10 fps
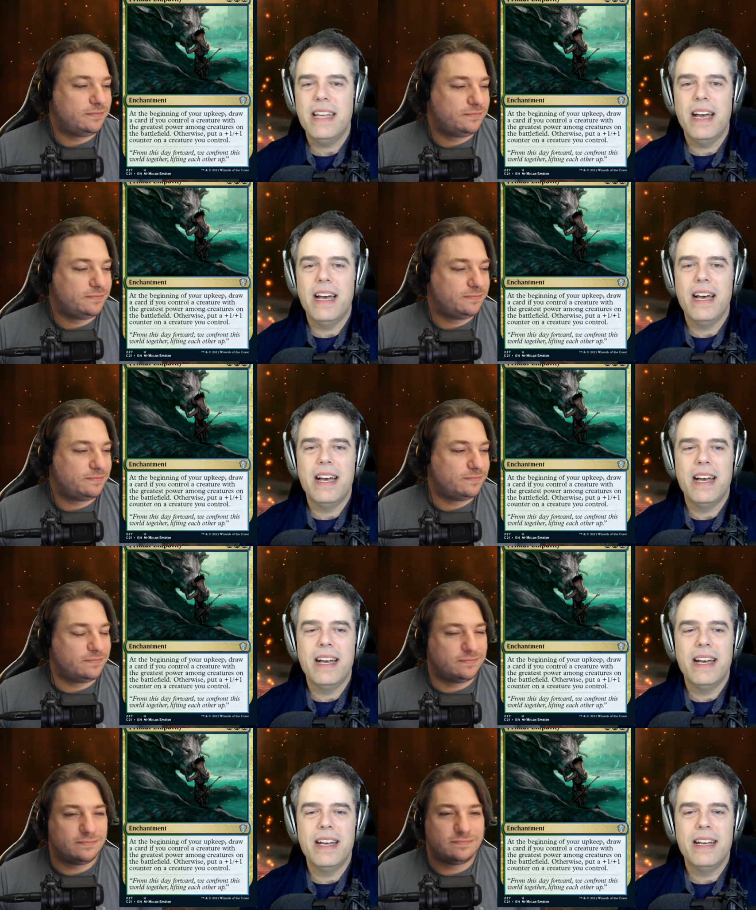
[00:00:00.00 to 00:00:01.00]

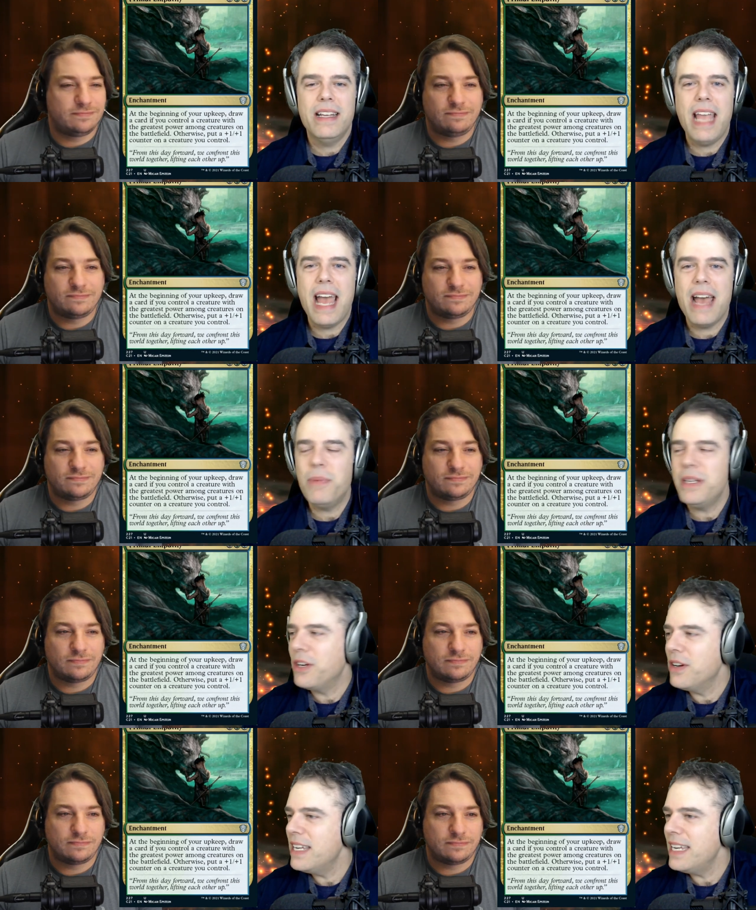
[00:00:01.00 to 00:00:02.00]
Speaker 1: Uh, yeah, we
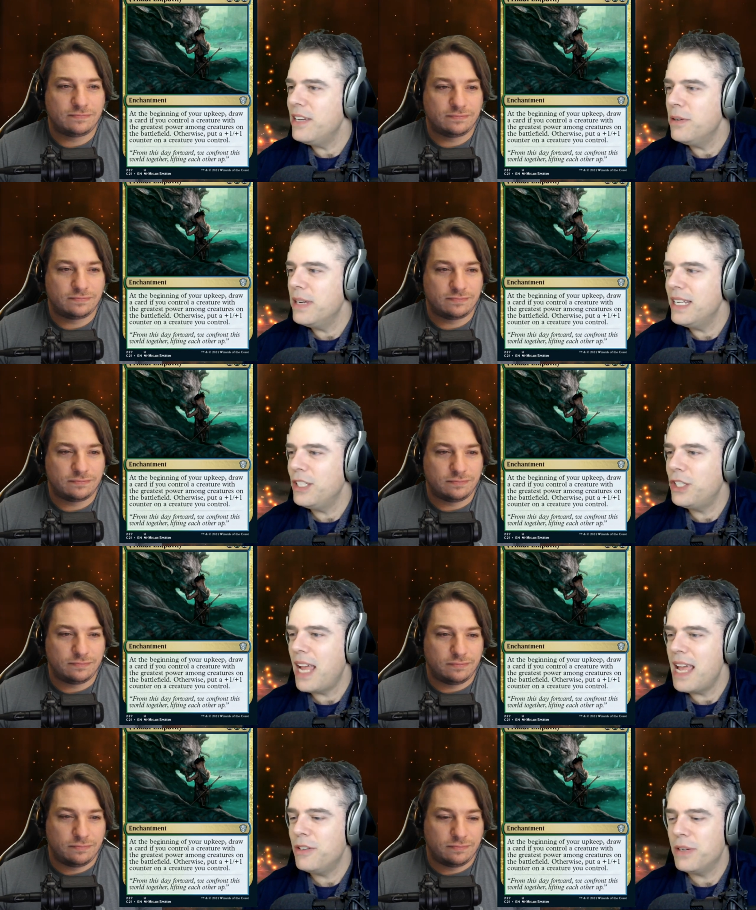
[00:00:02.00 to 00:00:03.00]
turned it into an
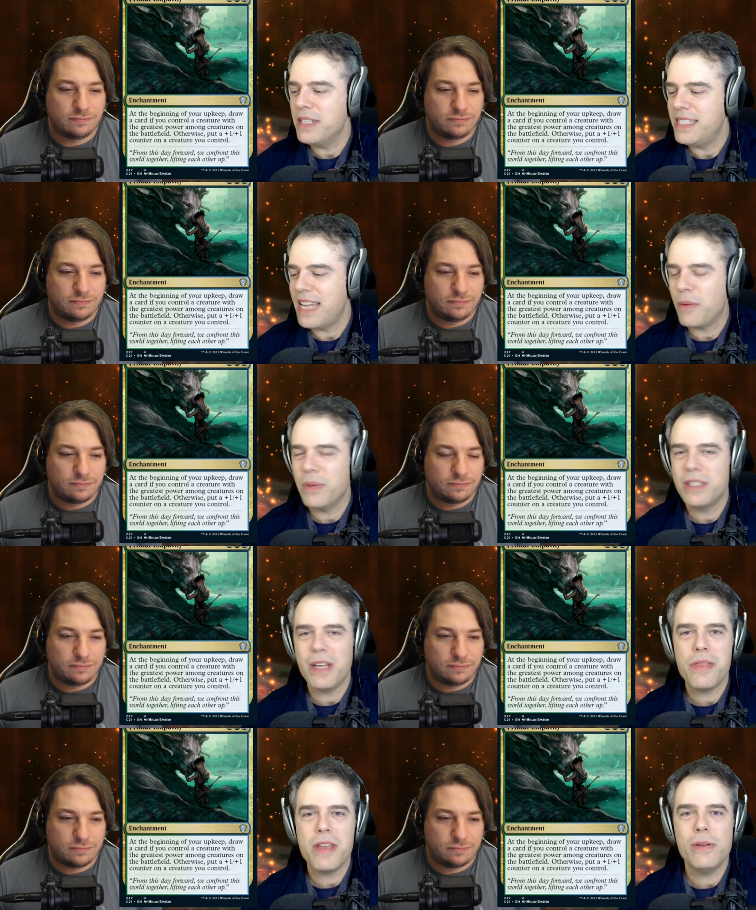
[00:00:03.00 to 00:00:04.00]
Enchantress deck, which I
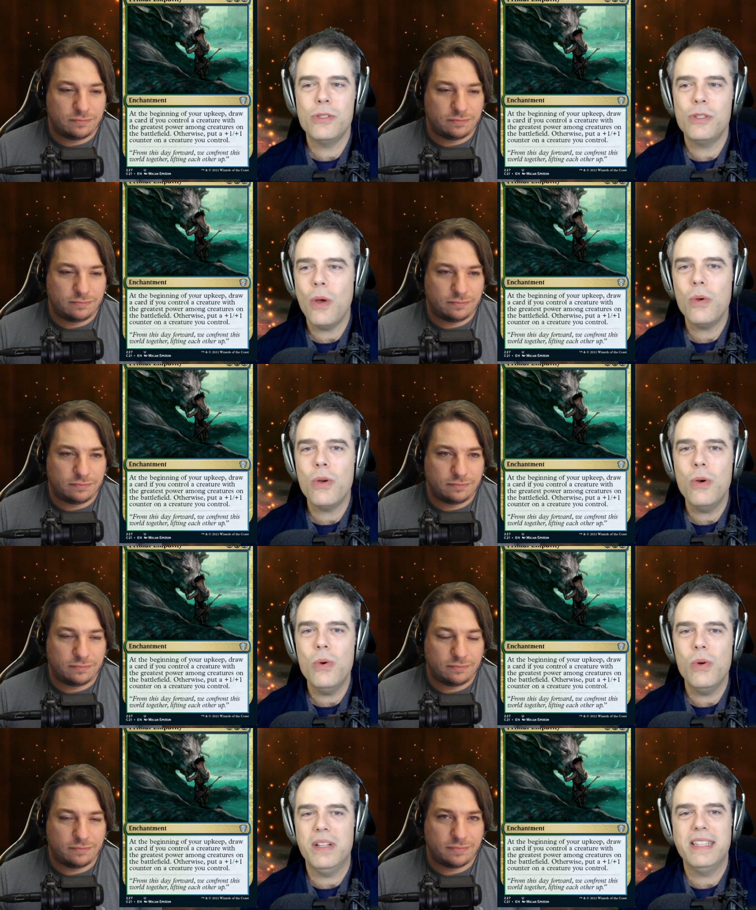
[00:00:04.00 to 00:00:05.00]
think was so
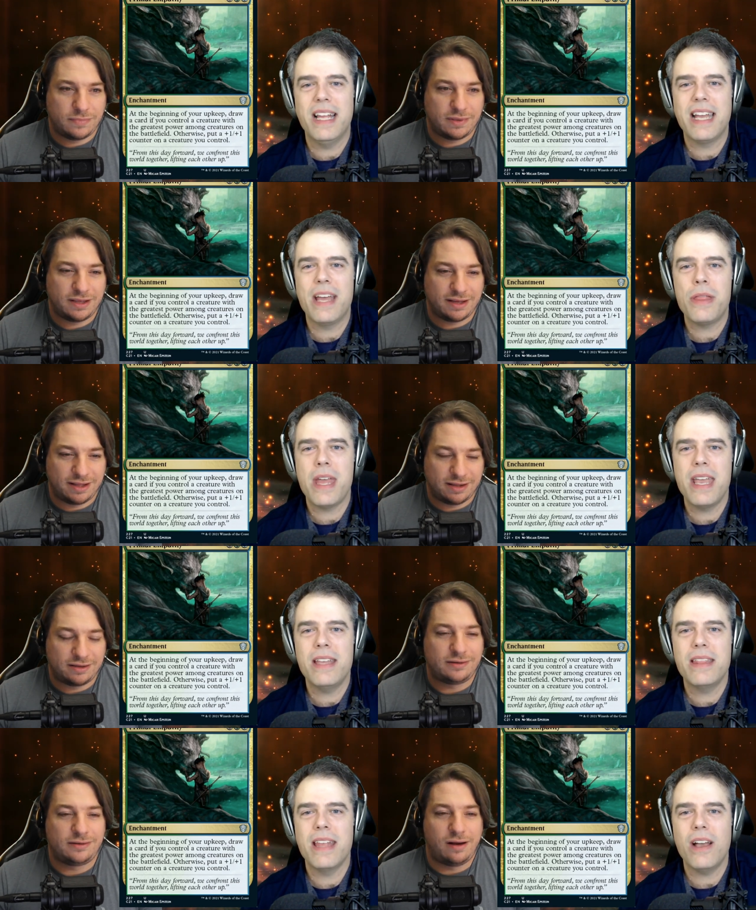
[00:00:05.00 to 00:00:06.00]
cool. Like, I think,
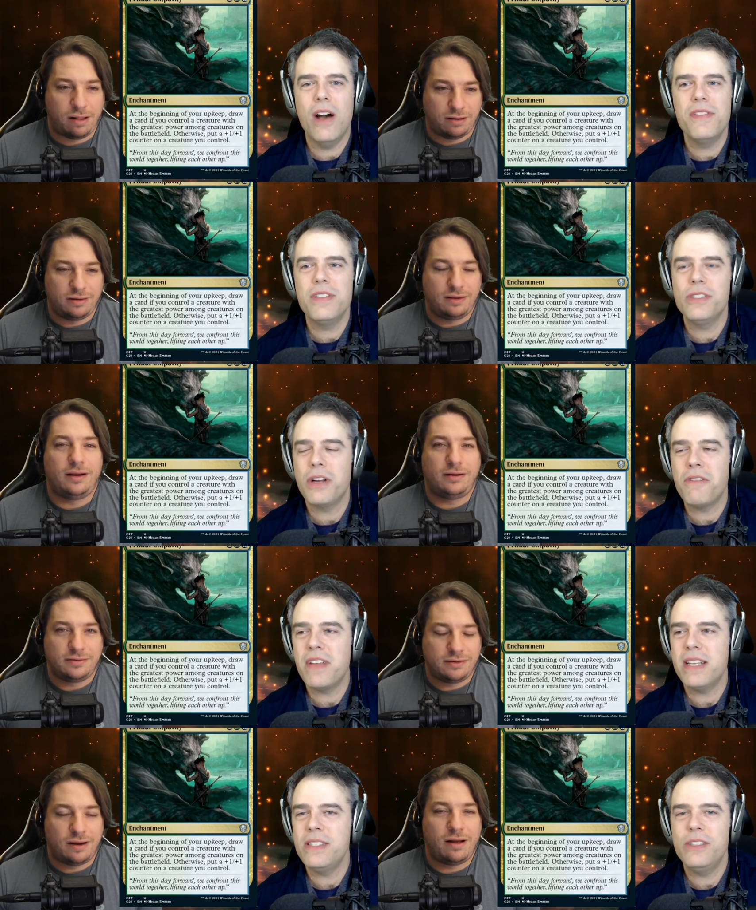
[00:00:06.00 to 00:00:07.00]
like, on the
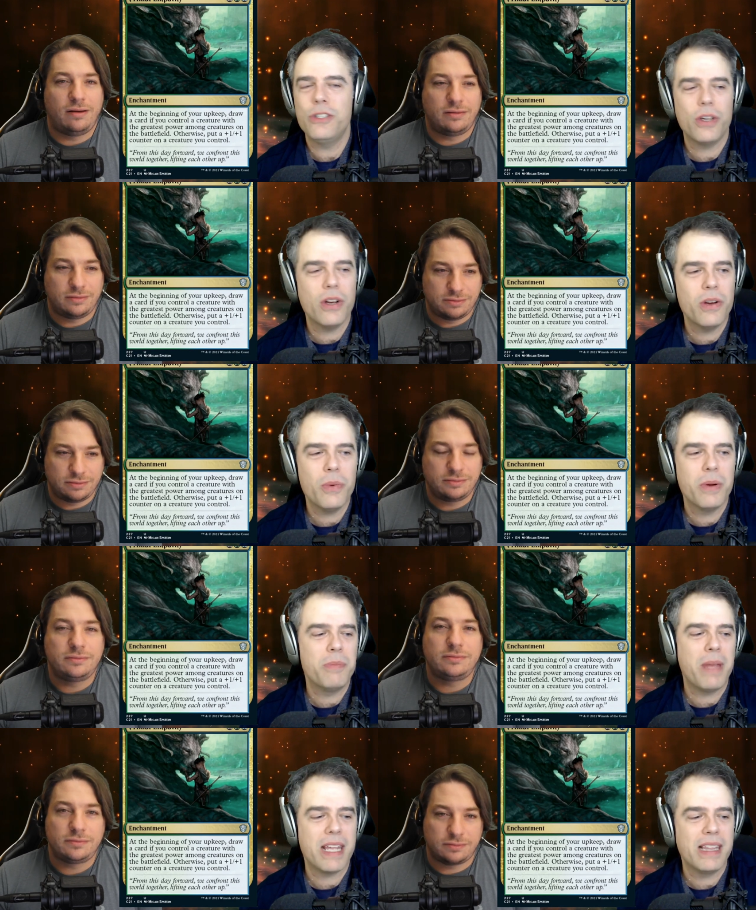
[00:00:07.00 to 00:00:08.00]
surface, sure, we're
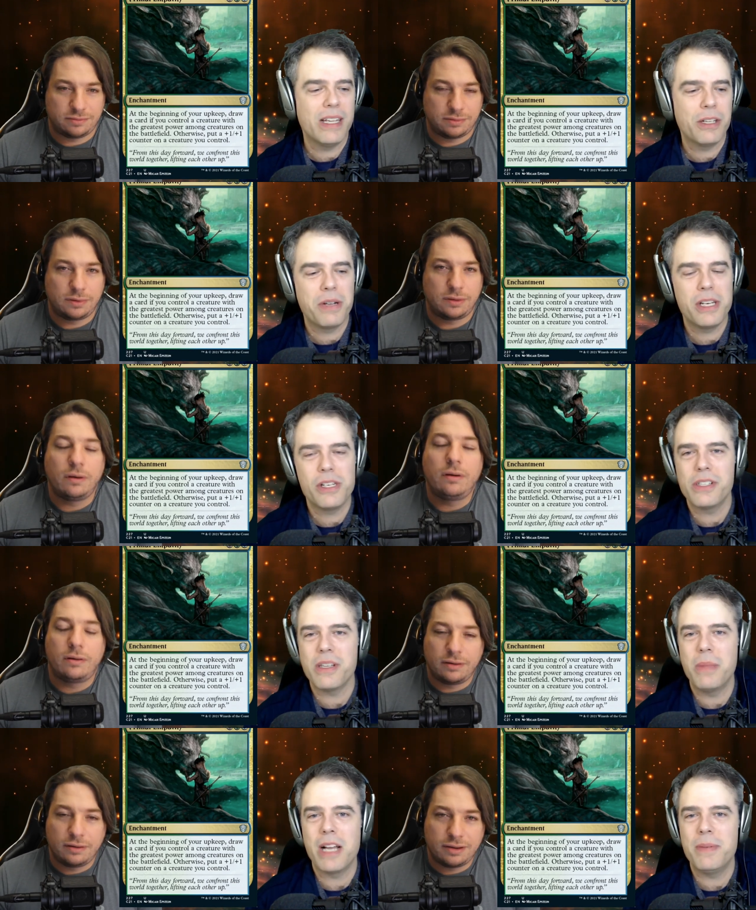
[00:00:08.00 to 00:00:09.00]
making little creatures
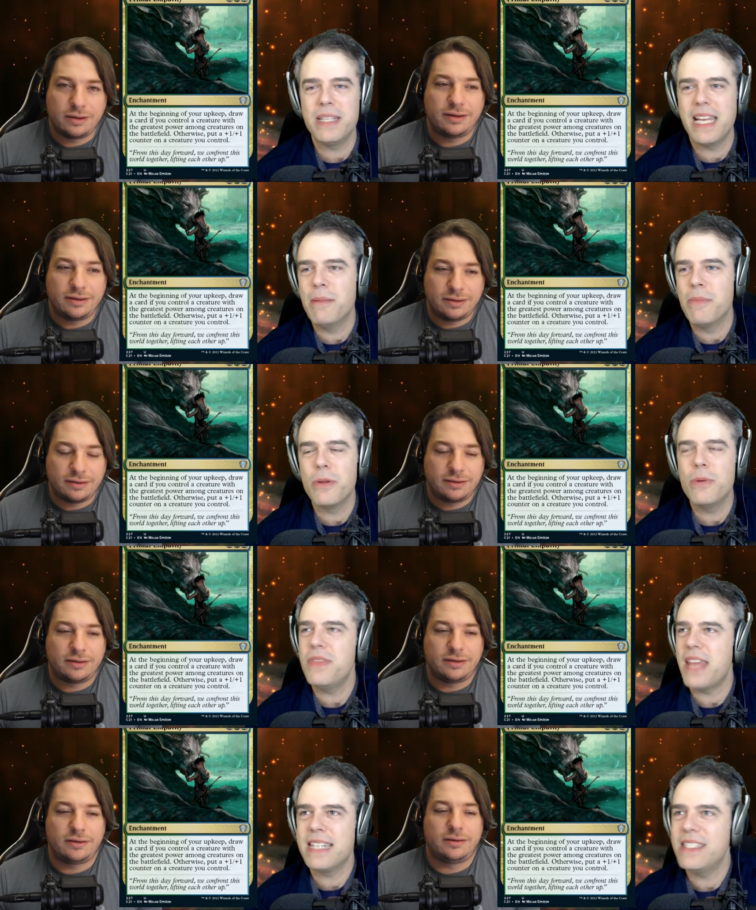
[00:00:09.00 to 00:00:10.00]
unblockable, get them through.
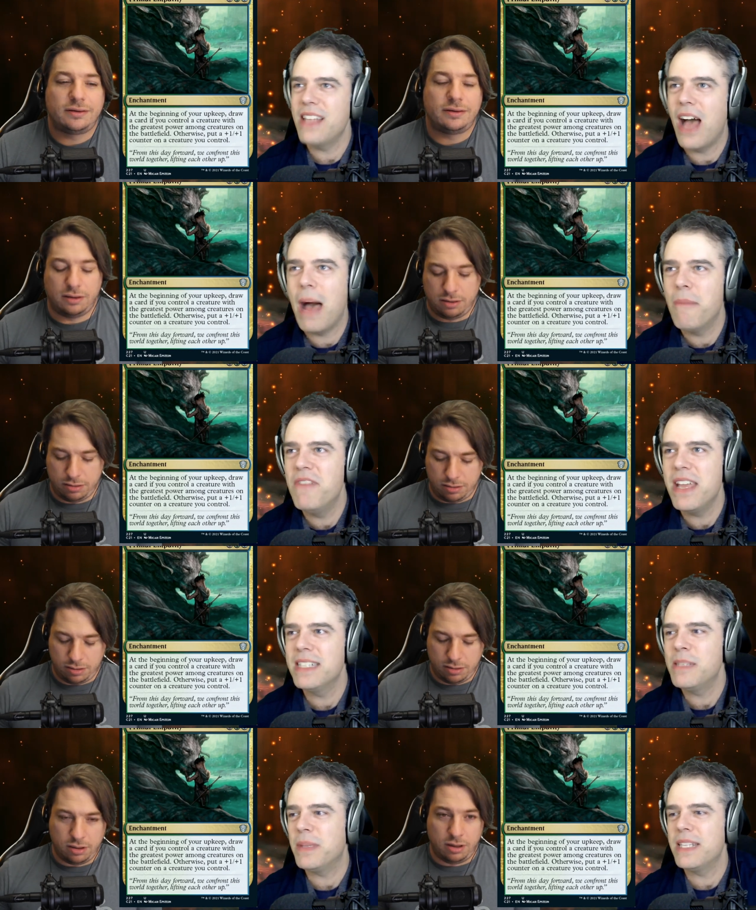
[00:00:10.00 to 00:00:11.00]
That's obvious.
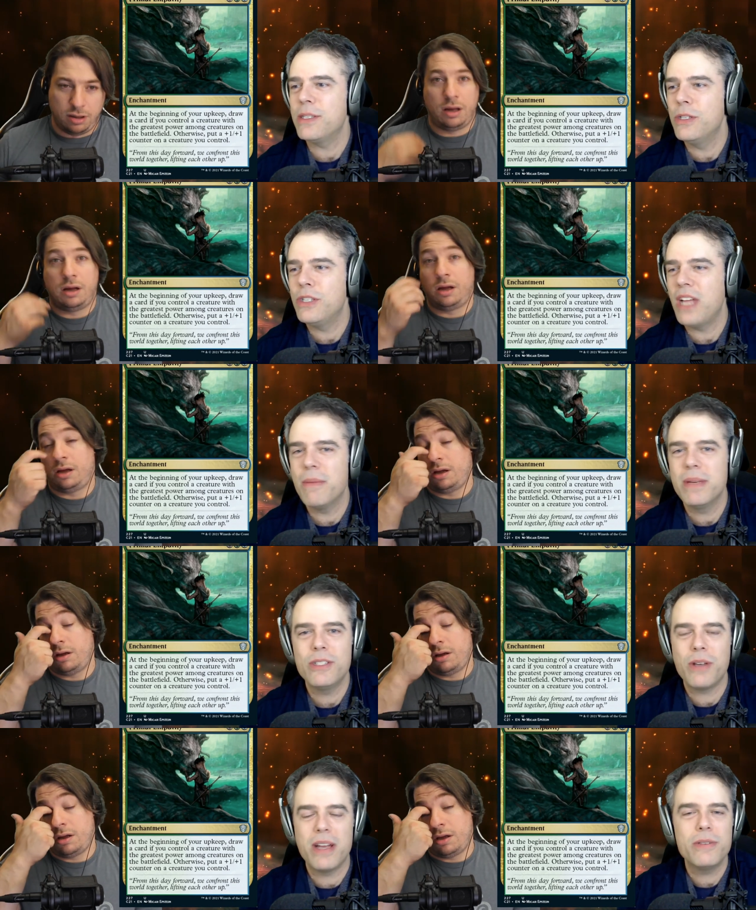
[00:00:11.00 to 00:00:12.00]
But this enchantment
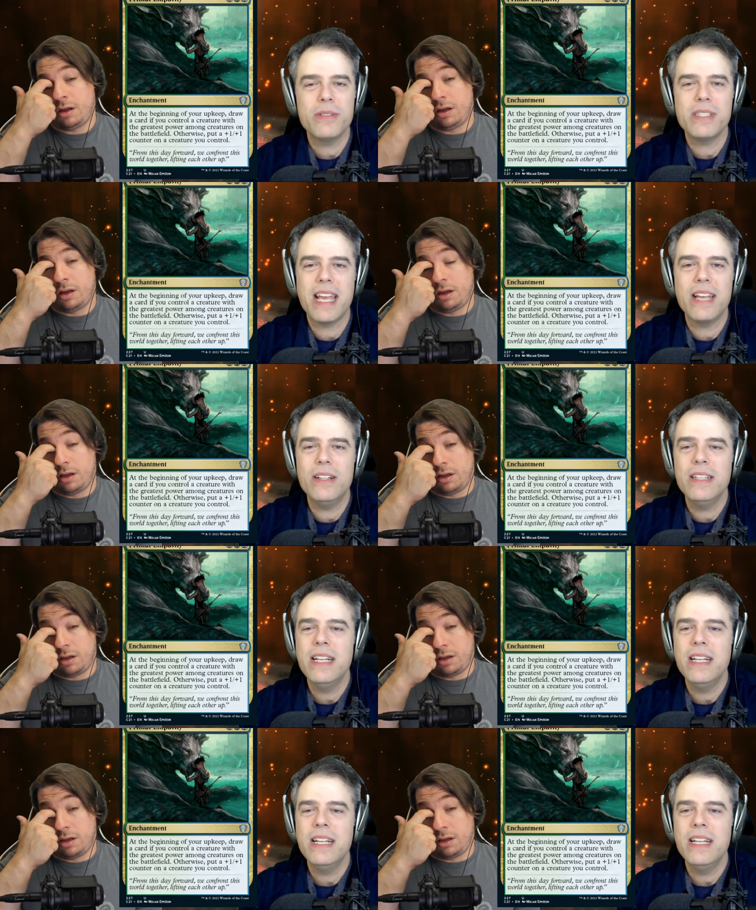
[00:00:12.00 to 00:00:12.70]
Enchantress angle,